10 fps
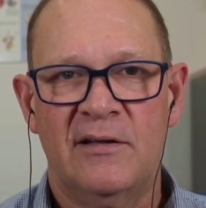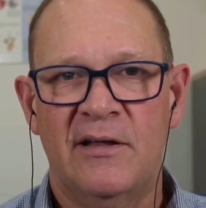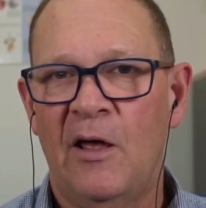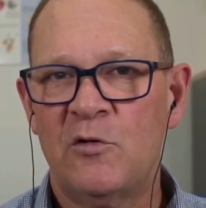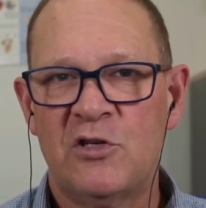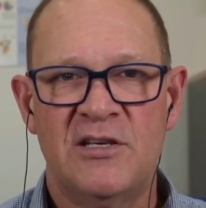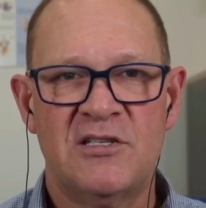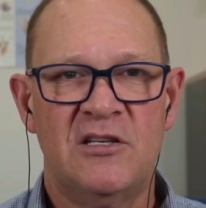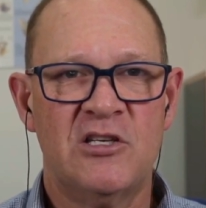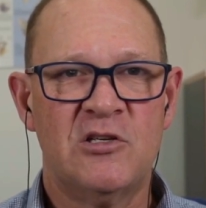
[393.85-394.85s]
HealthShare is a
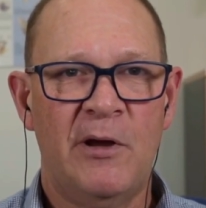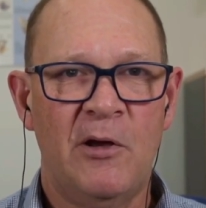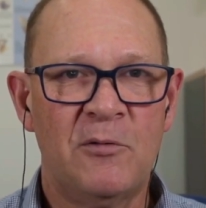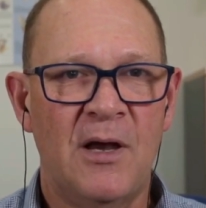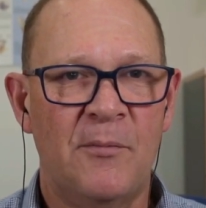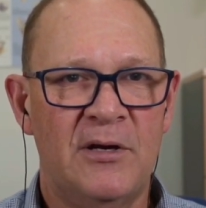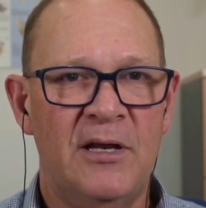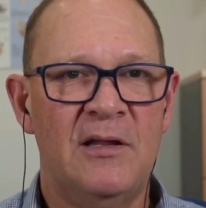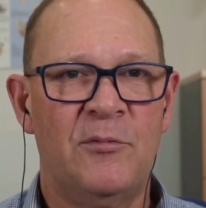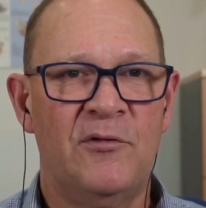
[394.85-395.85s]
digital health company
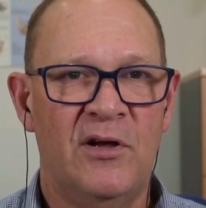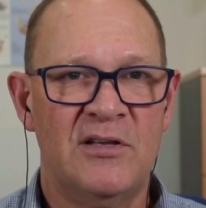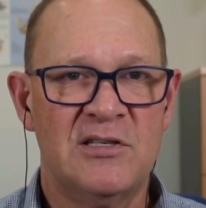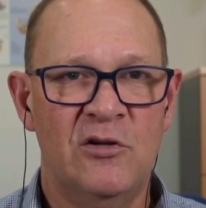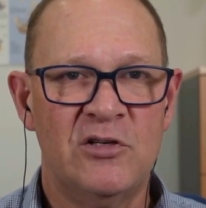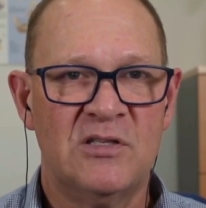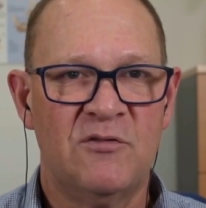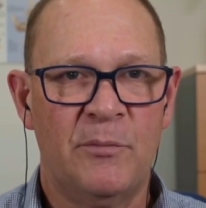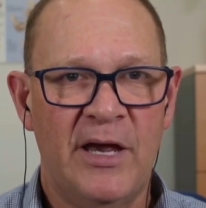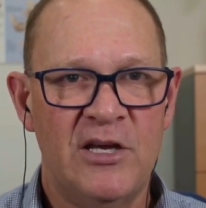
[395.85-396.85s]
that provides solutions for
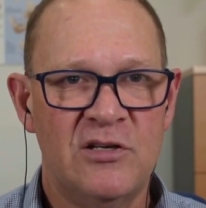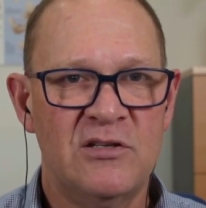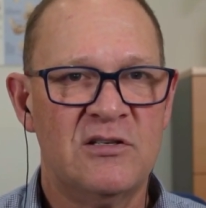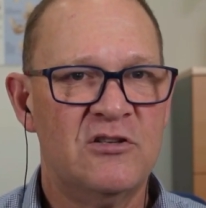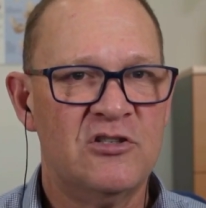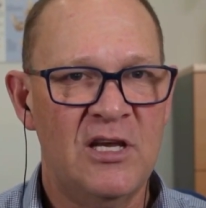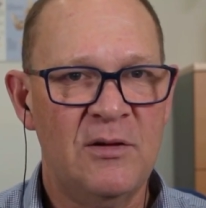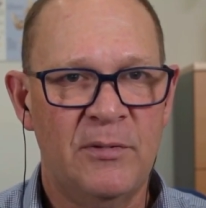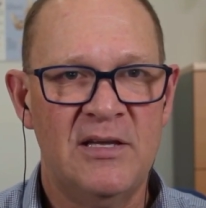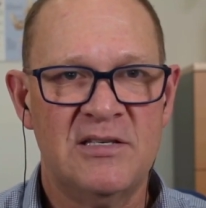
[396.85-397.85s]
patients,
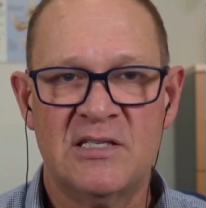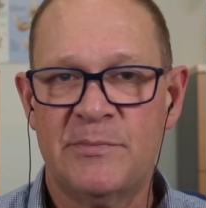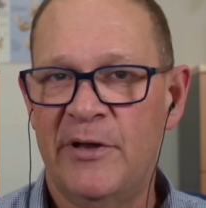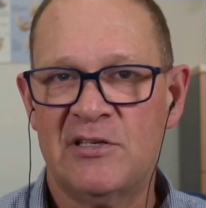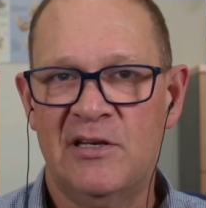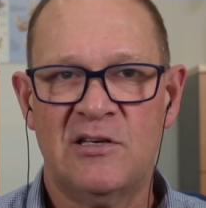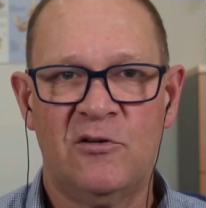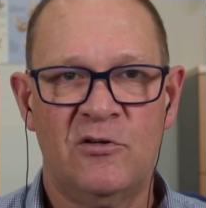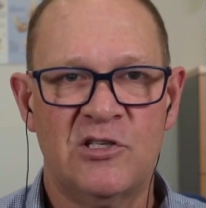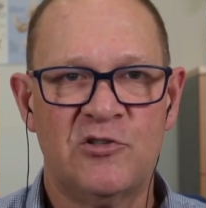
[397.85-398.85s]
GPs and specialists
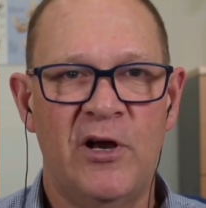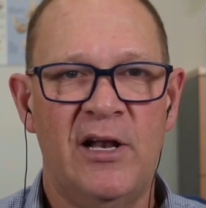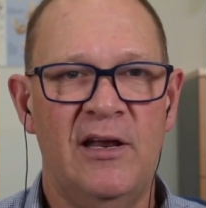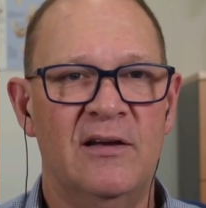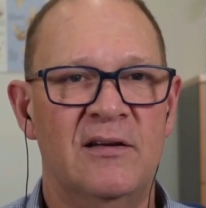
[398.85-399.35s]
across Australia.